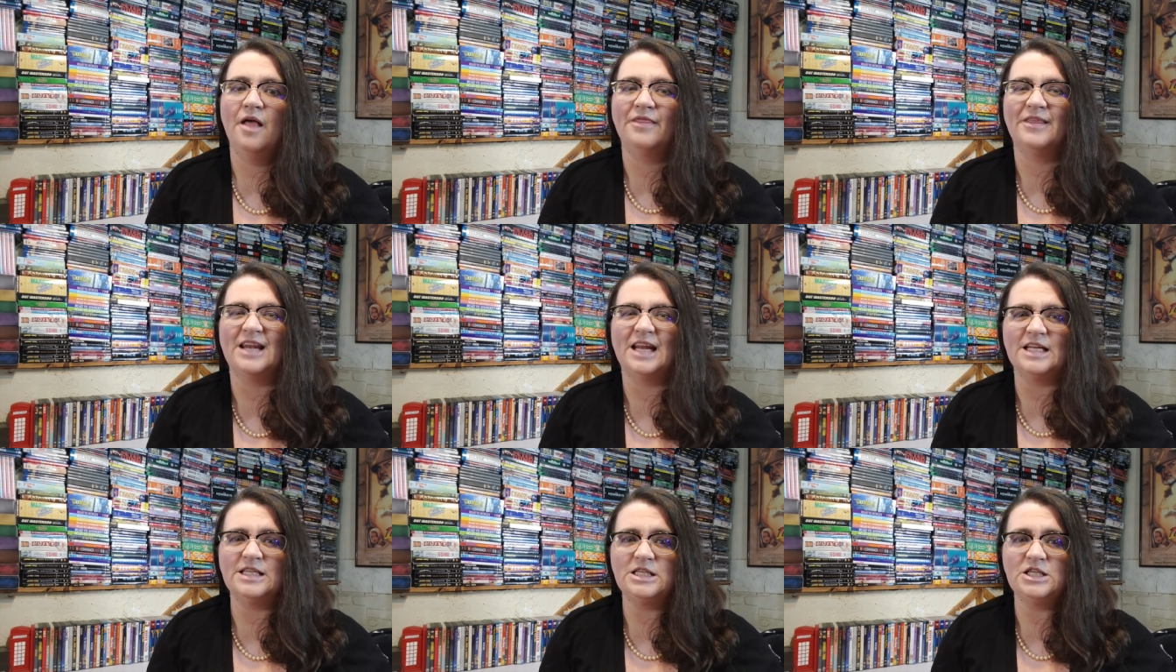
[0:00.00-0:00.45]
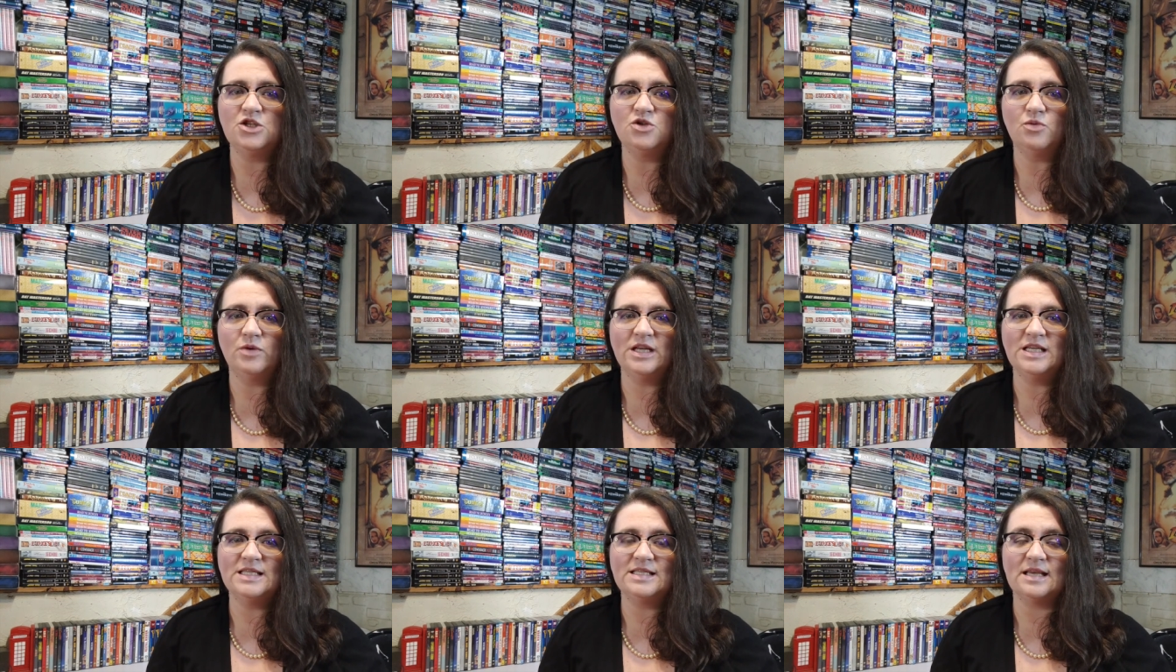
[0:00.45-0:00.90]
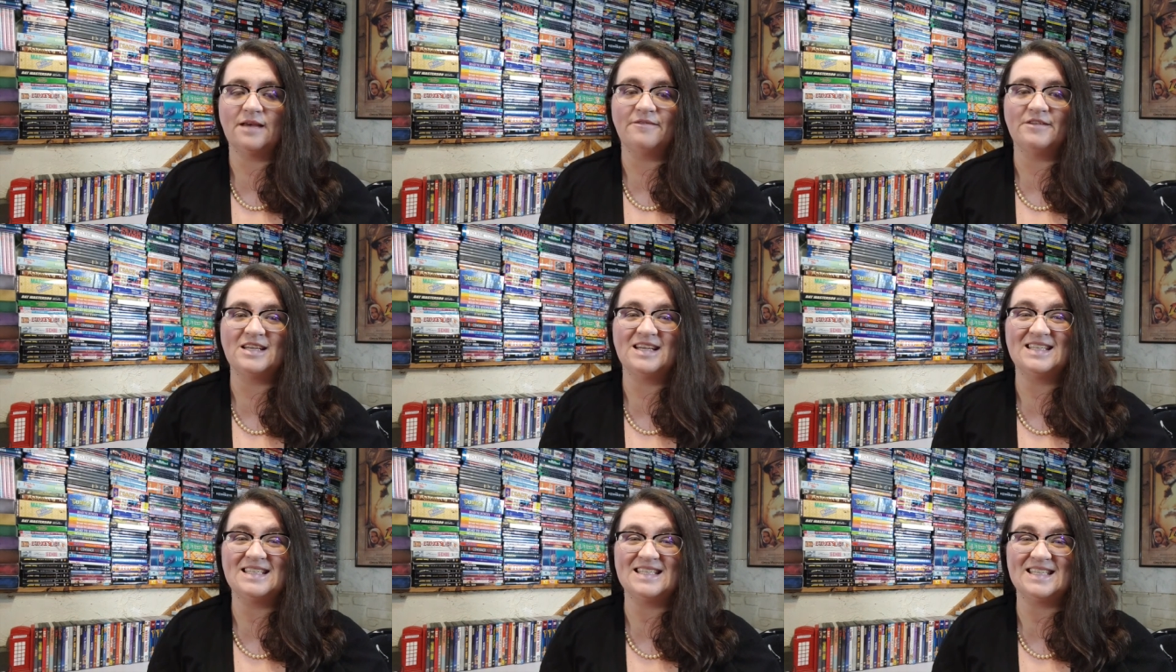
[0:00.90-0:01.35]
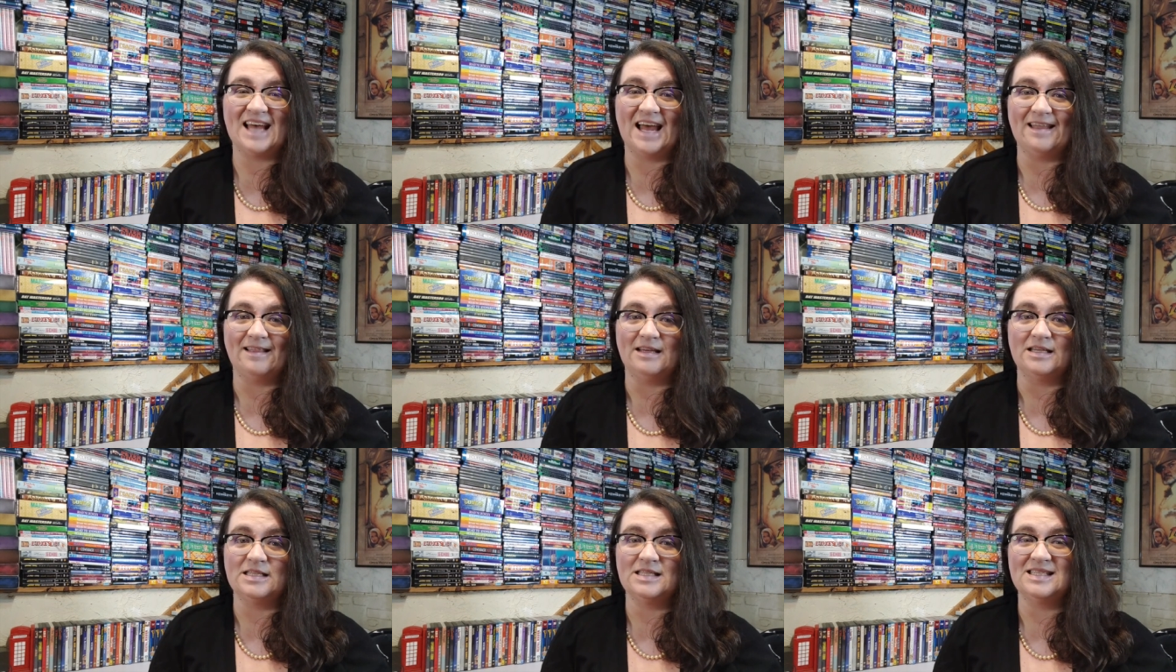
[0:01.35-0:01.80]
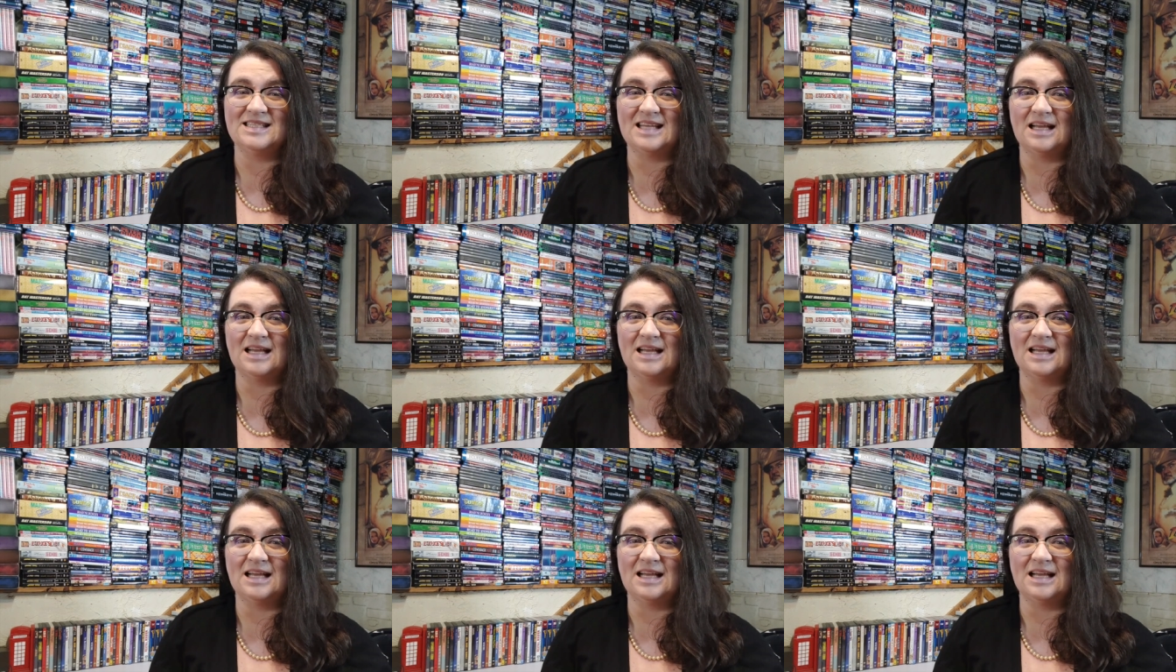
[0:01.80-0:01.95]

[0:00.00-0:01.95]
The 1927 Silence is